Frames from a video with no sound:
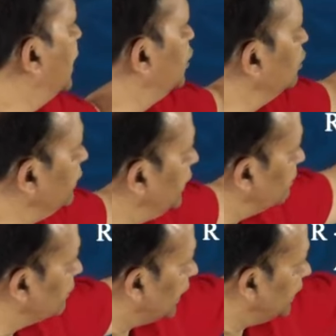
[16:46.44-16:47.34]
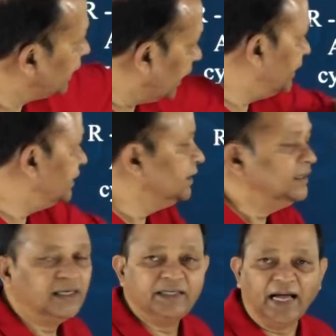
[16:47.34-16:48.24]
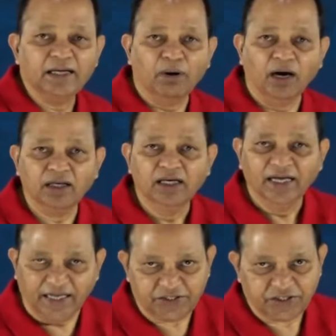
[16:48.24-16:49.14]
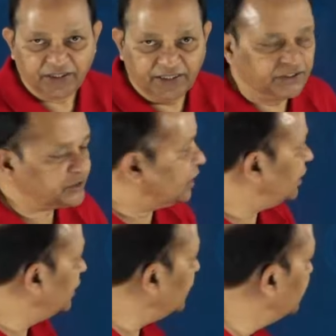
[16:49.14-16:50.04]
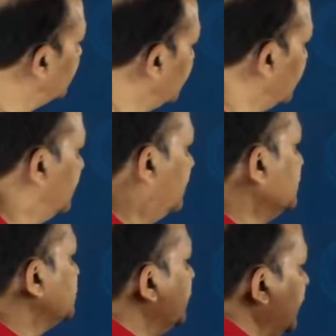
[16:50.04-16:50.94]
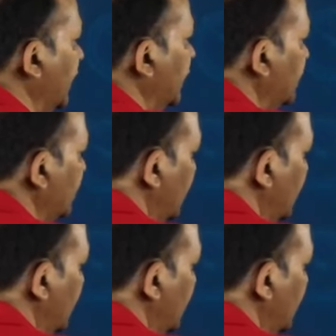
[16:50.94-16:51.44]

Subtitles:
aluminium hydride, dibal H it is called. So, here